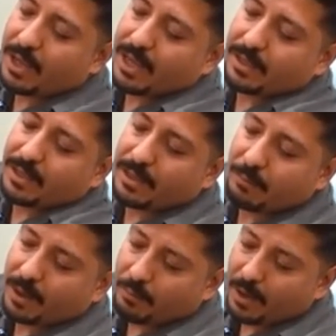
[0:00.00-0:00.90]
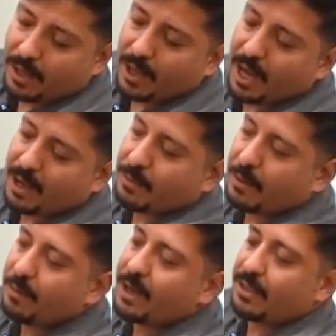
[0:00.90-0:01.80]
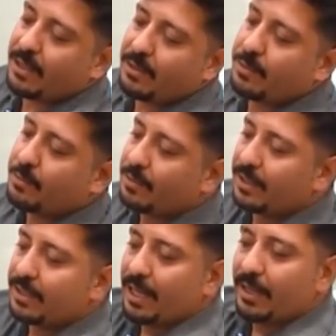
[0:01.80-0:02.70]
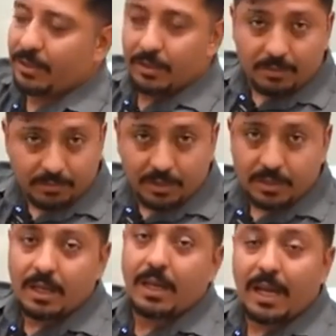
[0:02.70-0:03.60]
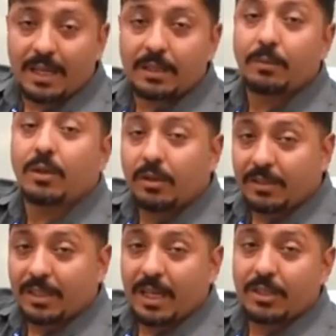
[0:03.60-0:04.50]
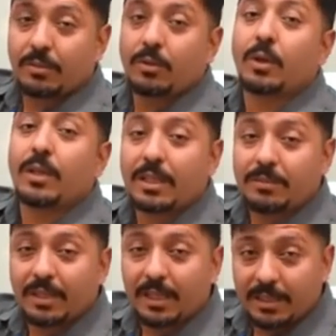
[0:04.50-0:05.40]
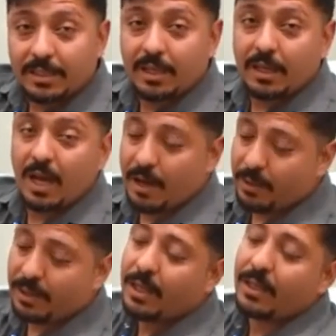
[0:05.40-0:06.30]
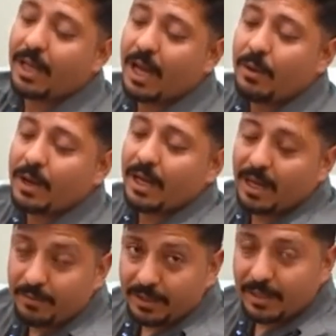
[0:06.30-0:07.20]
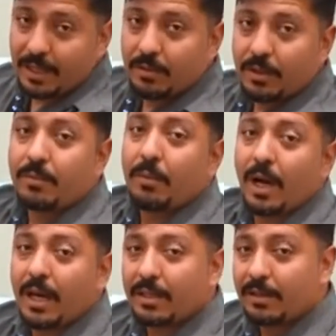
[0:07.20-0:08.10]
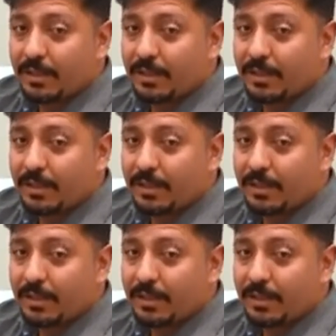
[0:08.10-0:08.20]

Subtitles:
enters the membrane after passing through the stage 3 filter and the purification process begins. Up until now, everything was part of the